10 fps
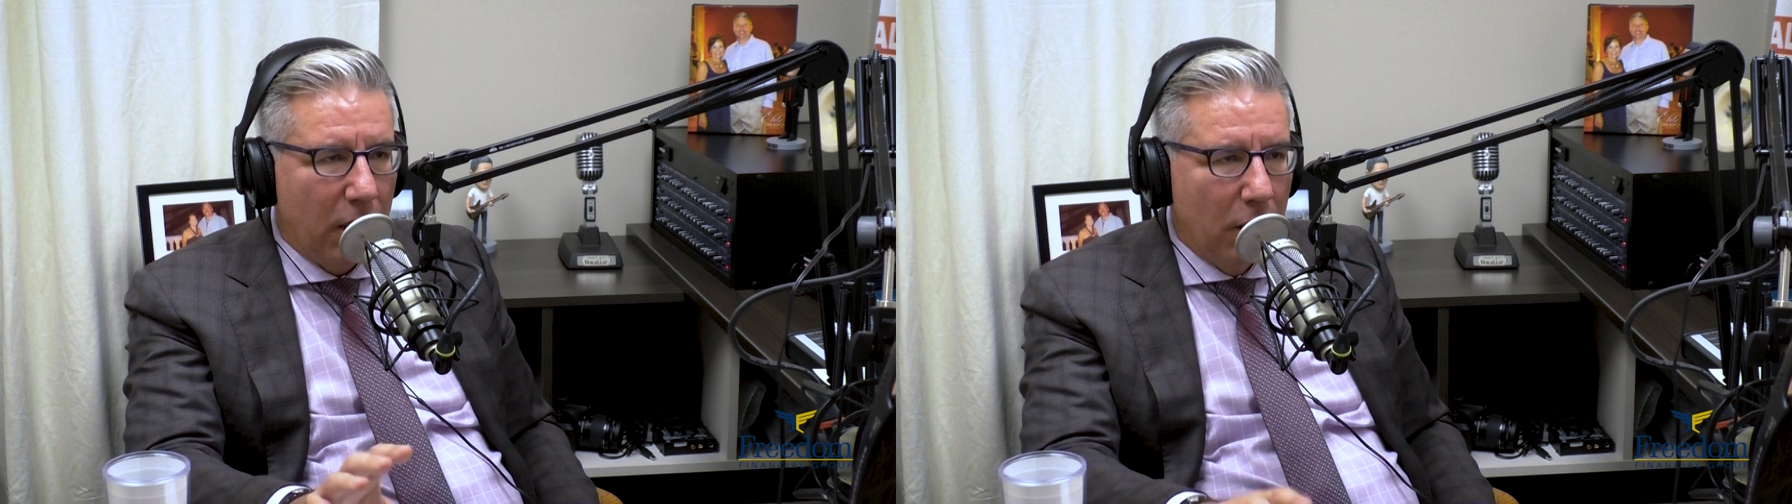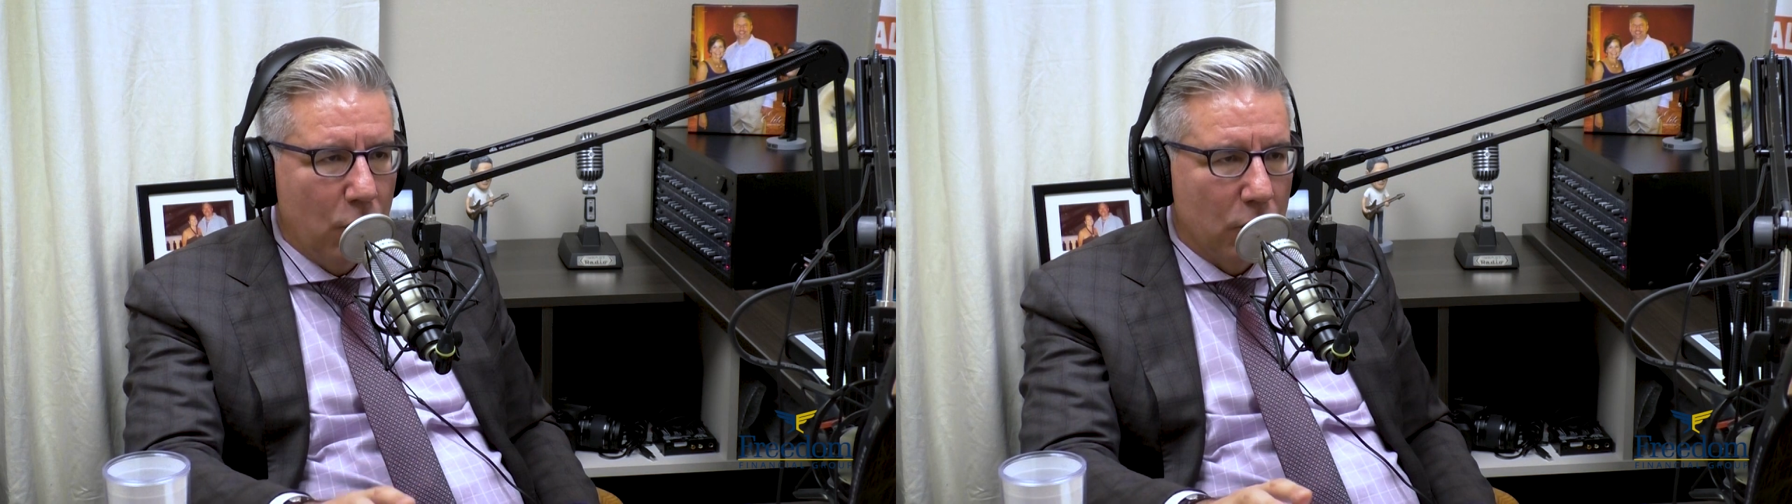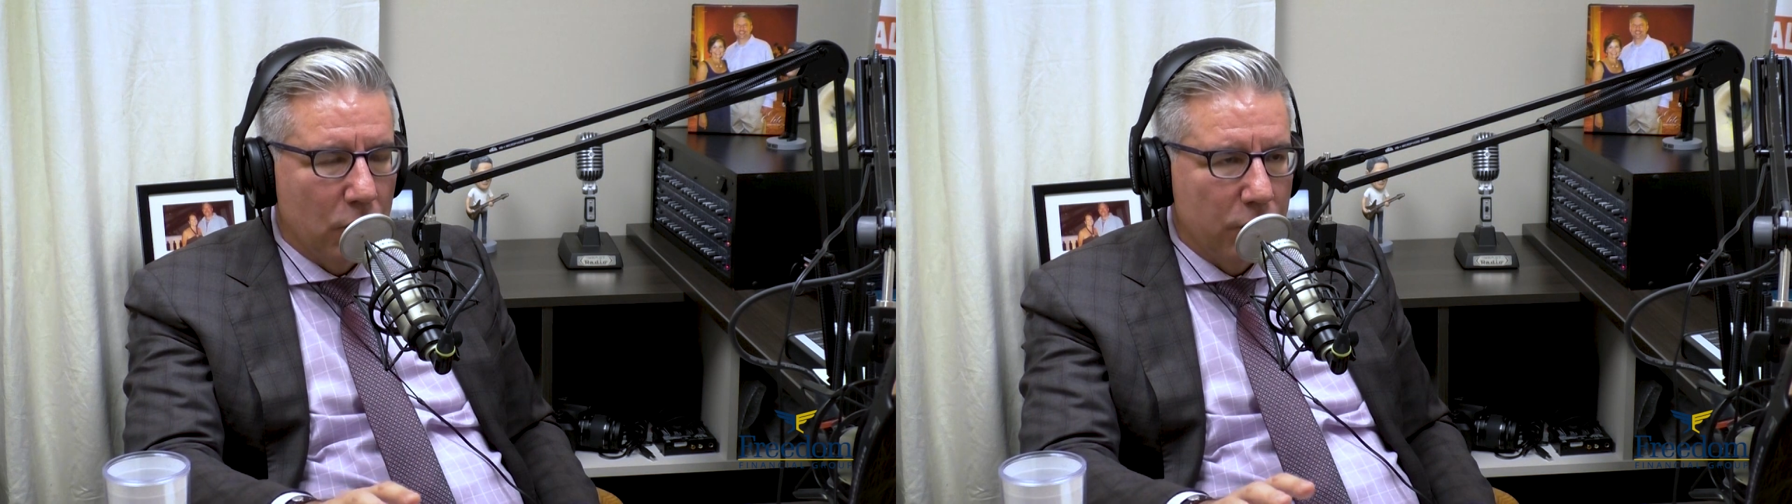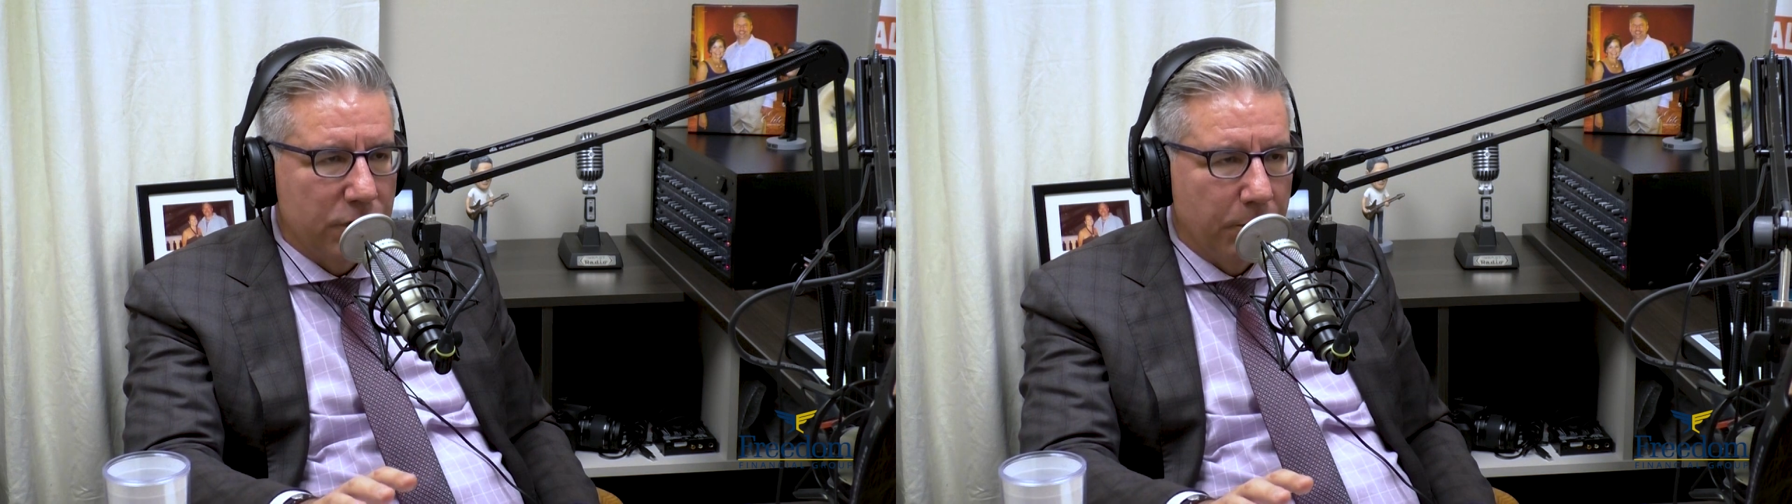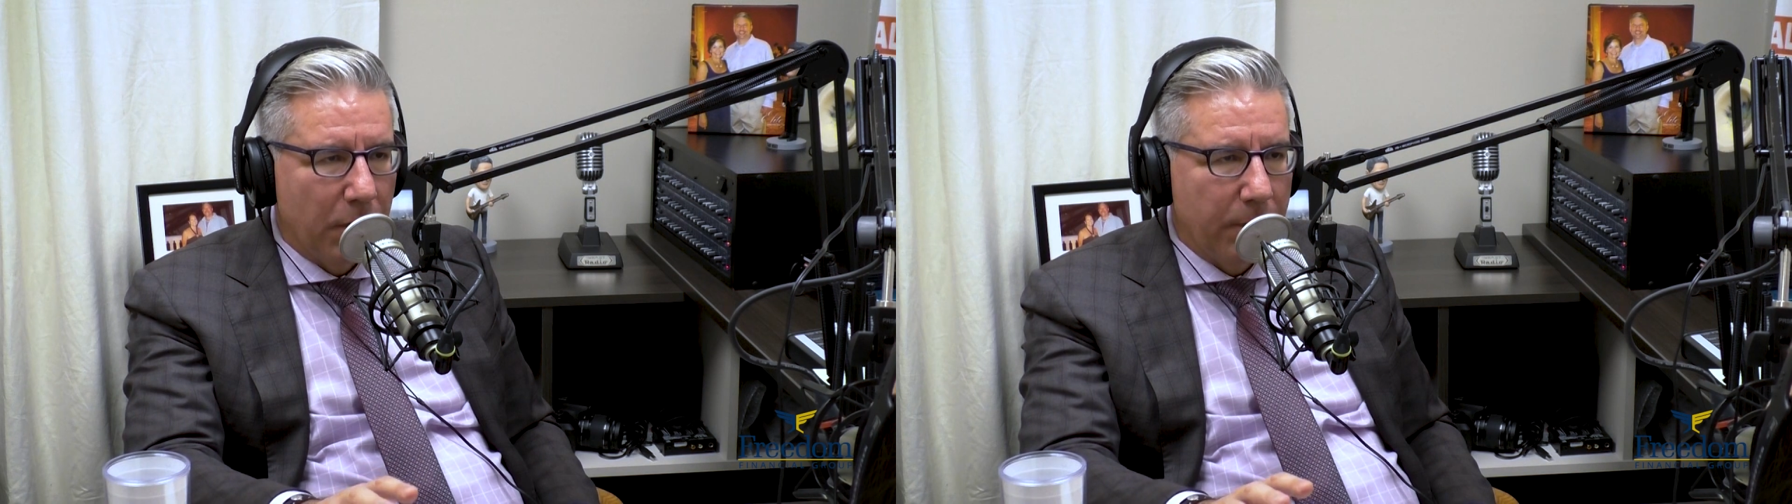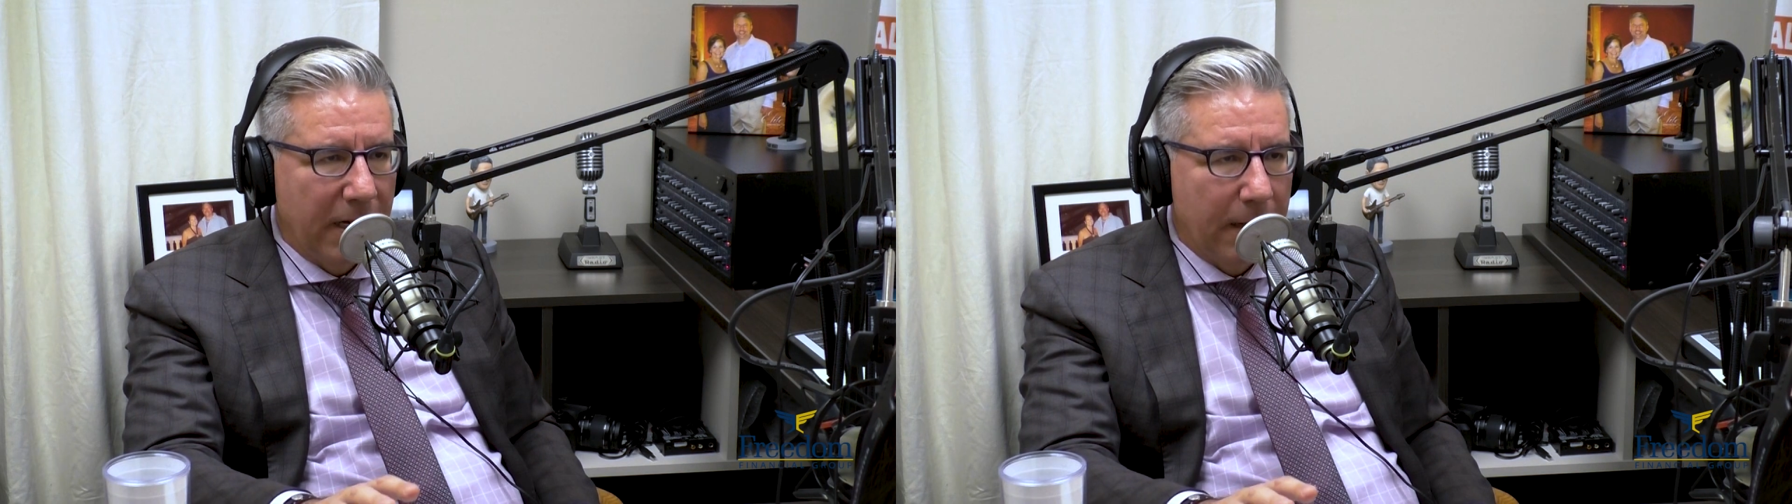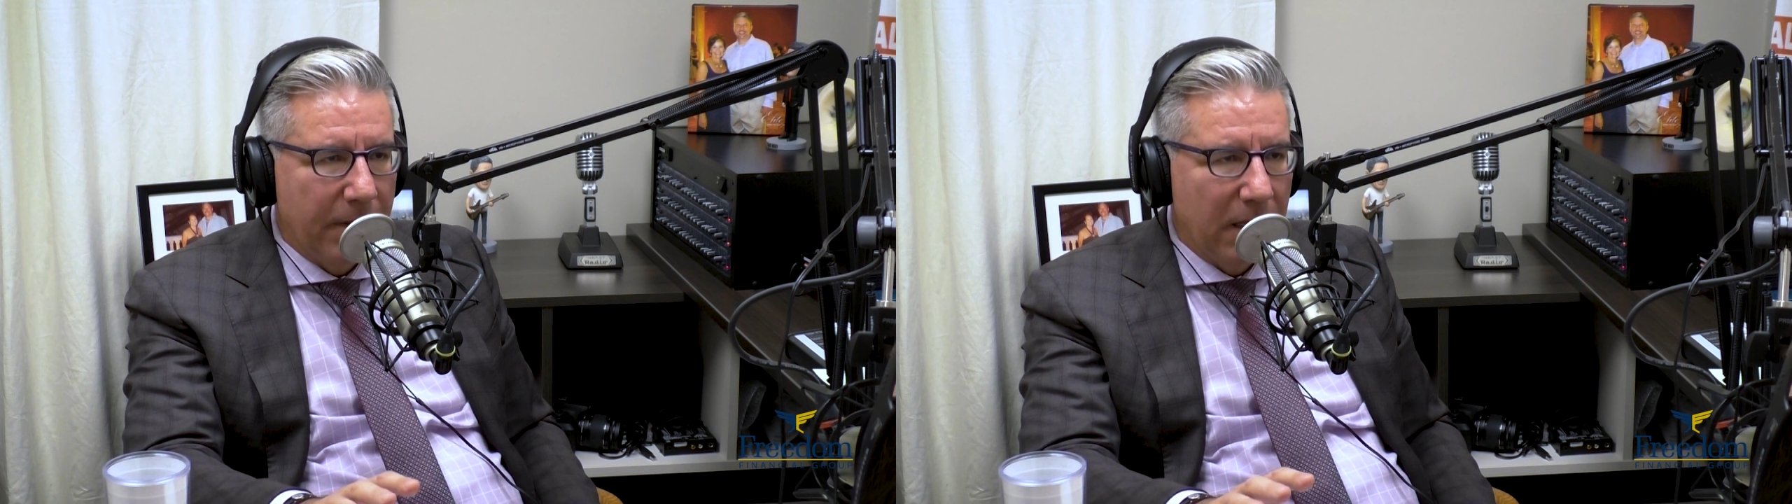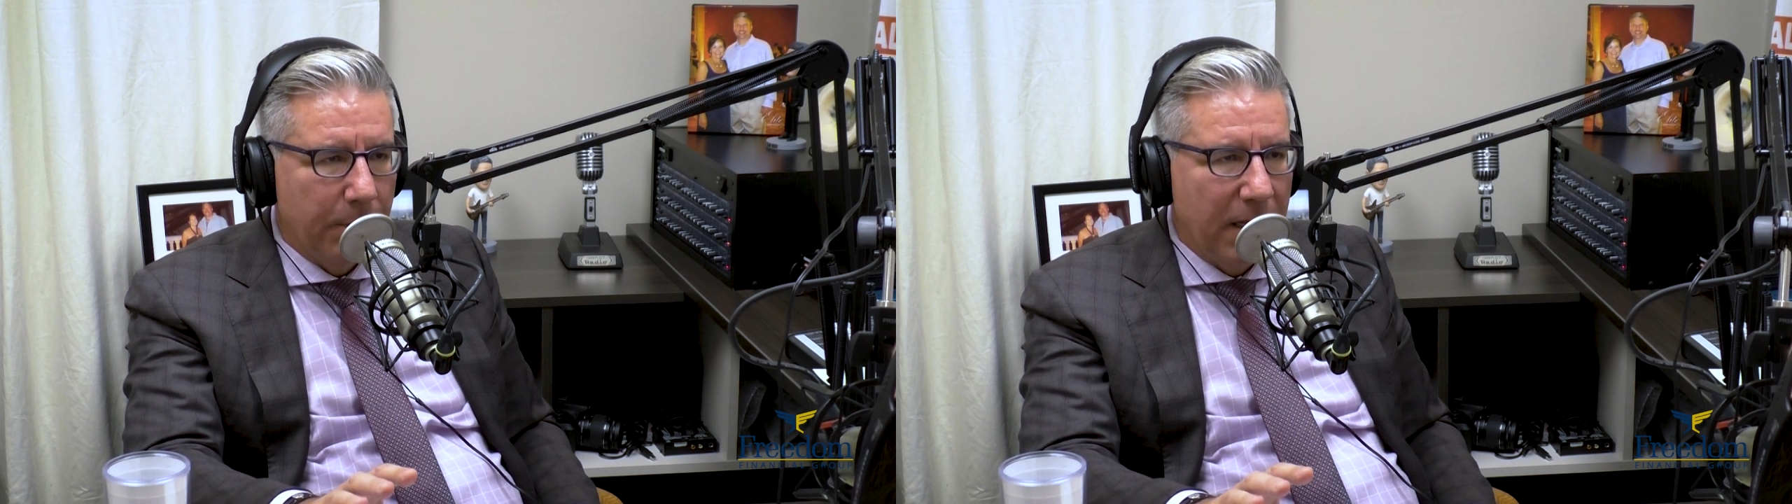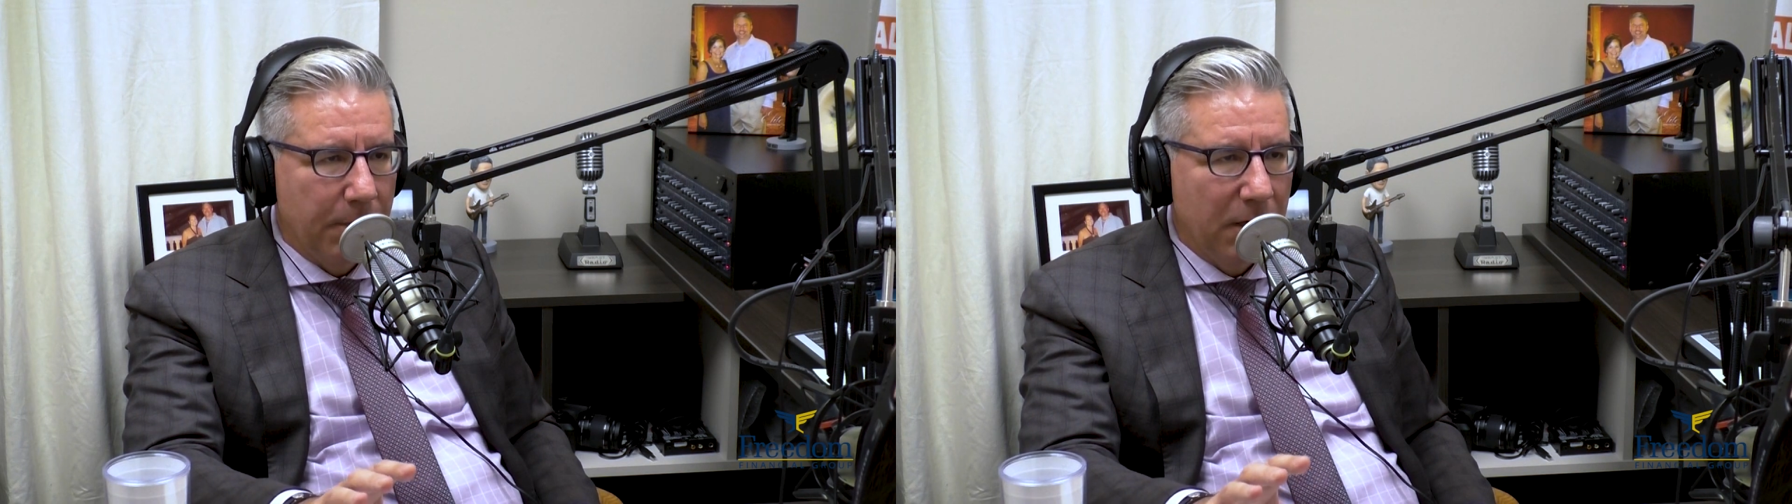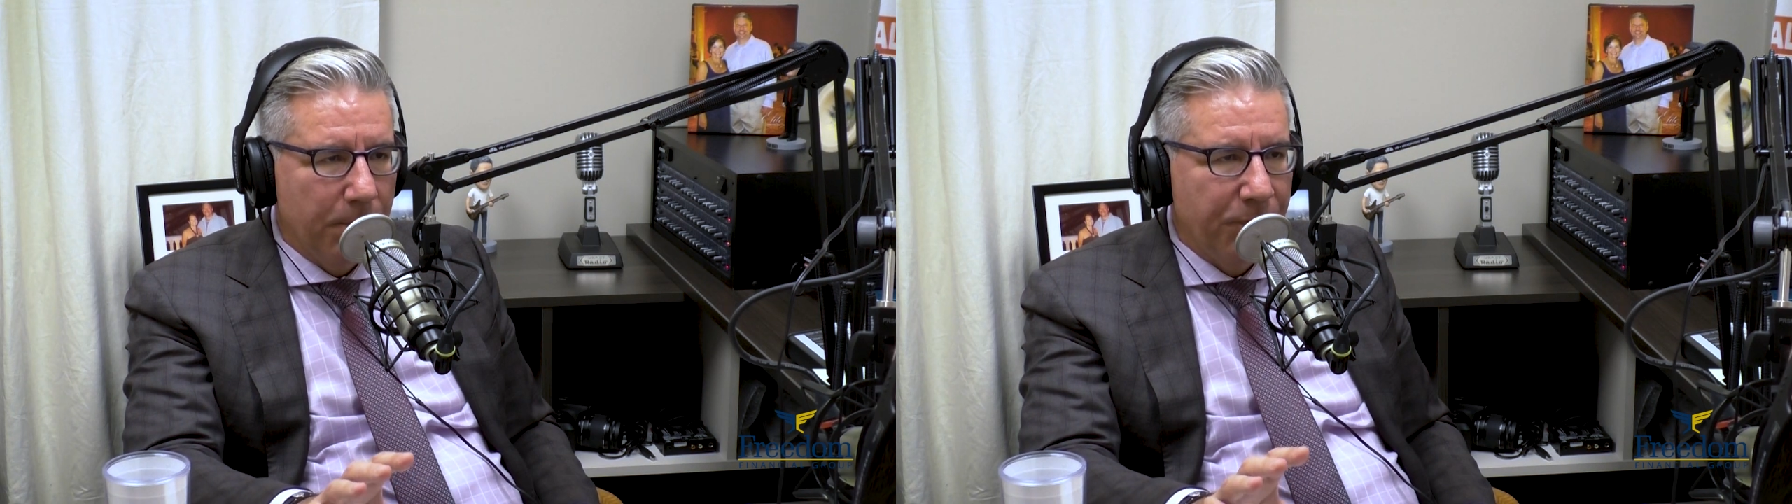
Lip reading: local to Birmingham, Alabama,